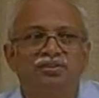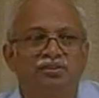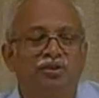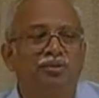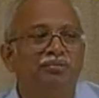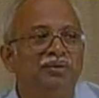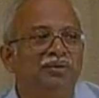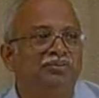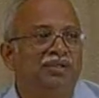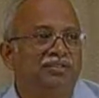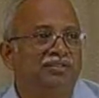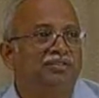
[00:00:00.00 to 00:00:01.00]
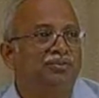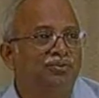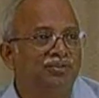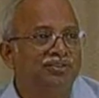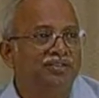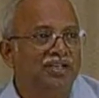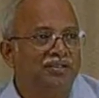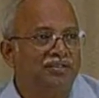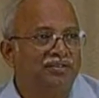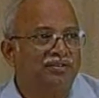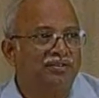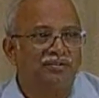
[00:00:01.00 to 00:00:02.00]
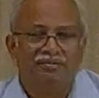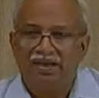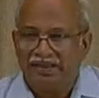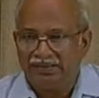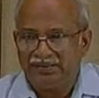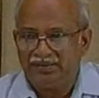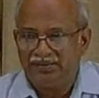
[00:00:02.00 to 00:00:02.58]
normal metal to withstand fatigue.